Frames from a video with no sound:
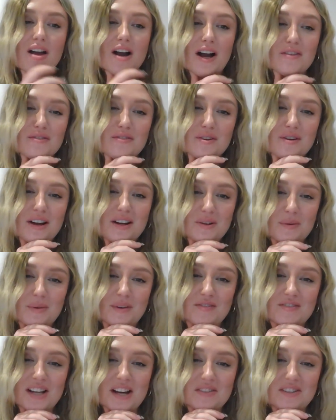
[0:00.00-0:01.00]
I feel like
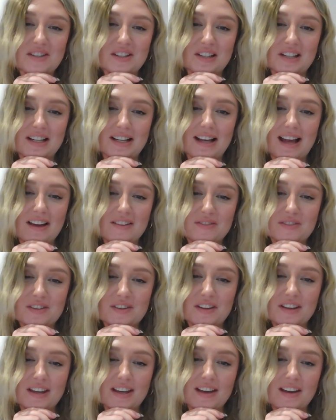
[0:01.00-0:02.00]
we've definitely
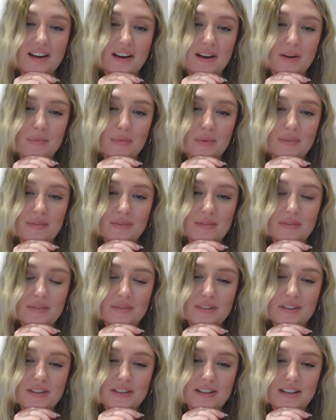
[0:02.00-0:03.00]
left the
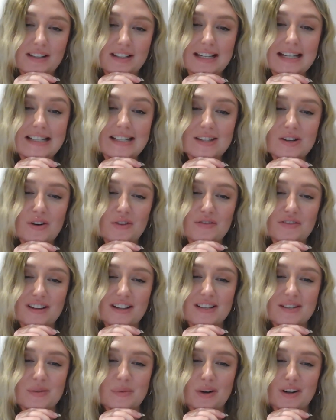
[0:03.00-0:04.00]
least
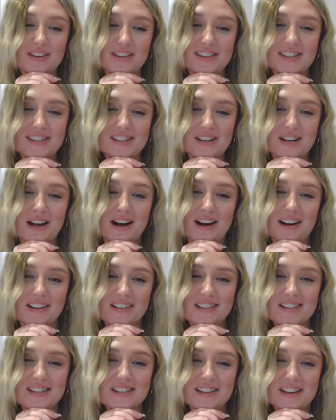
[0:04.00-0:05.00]
obvious ones to
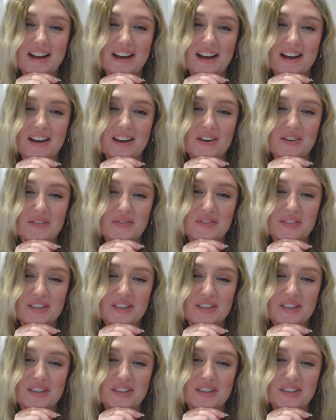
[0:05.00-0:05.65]
last. I